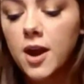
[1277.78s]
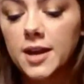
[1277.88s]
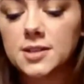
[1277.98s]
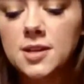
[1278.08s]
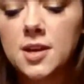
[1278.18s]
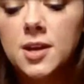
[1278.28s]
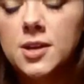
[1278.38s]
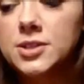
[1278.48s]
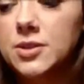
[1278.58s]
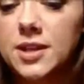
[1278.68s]
All right,
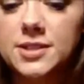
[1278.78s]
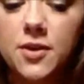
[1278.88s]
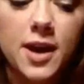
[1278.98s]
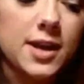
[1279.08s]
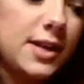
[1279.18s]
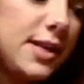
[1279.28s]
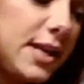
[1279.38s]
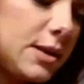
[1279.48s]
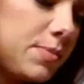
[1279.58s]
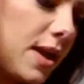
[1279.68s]
so let's go ahead and
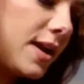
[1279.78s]
heat